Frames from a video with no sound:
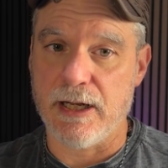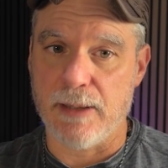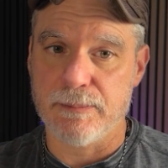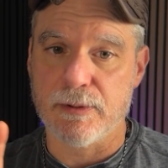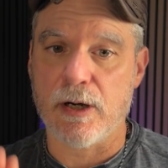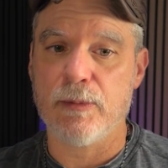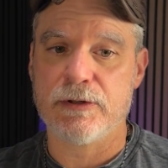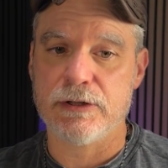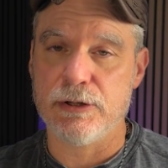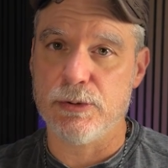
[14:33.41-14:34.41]
I'm
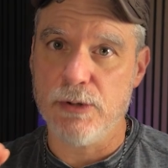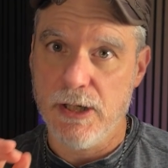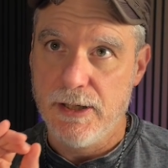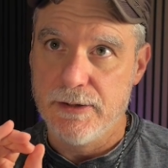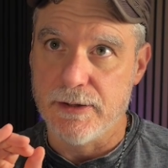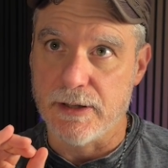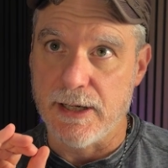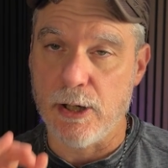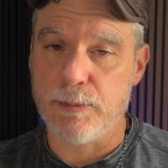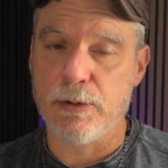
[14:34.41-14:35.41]
promising you, they're gonna
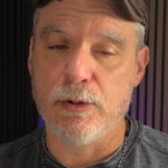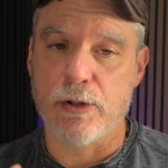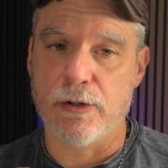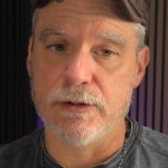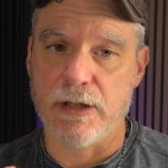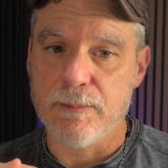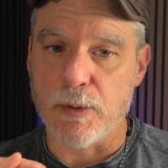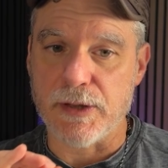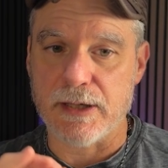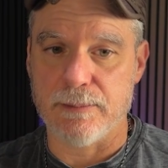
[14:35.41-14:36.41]
help you learn
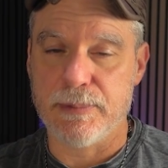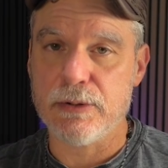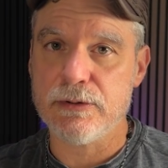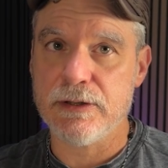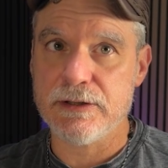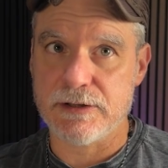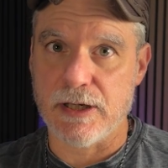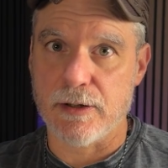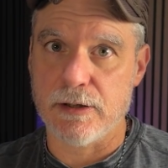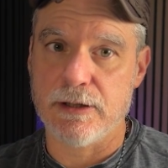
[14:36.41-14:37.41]
both how to build in this
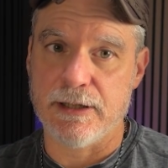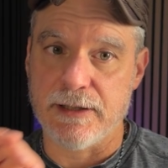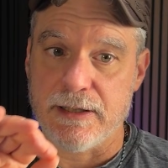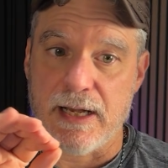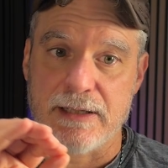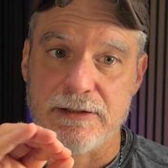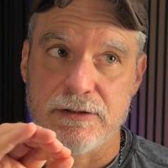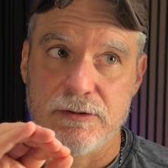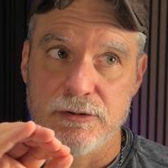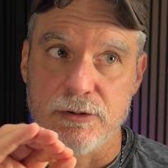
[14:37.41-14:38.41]
era and then how to
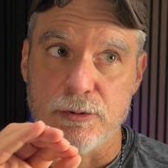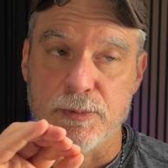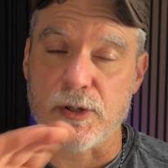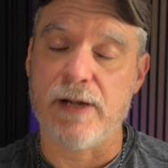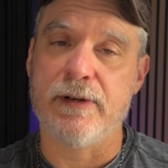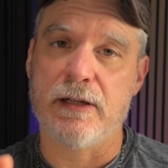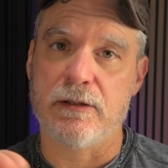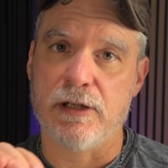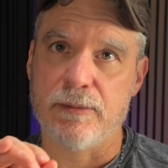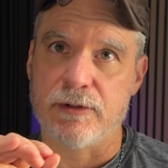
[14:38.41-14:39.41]
do private
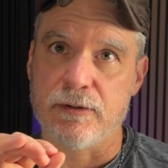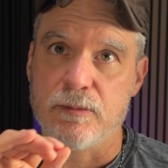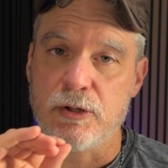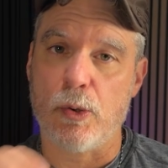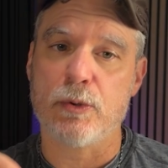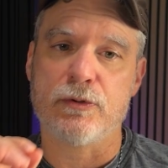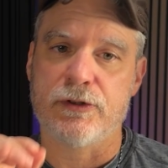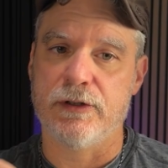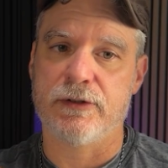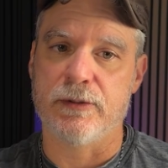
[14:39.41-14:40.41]
LLMs and total
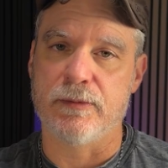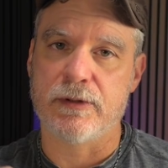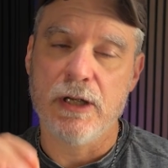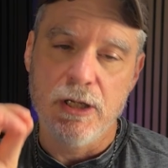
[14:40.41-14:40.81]
systems